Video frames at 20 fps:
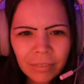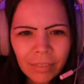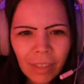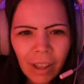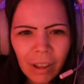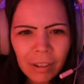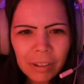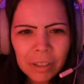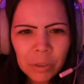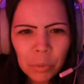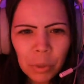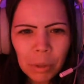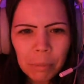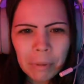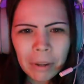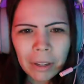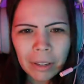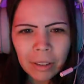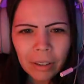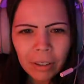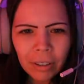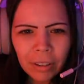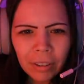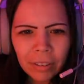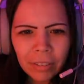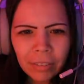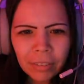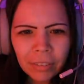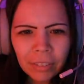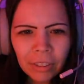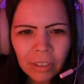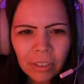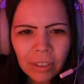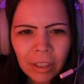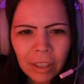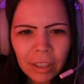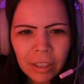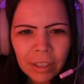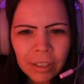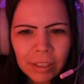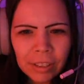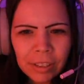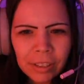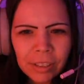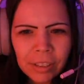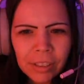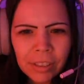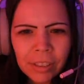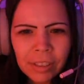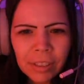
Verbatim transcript: Oh, he's way back there. Got this.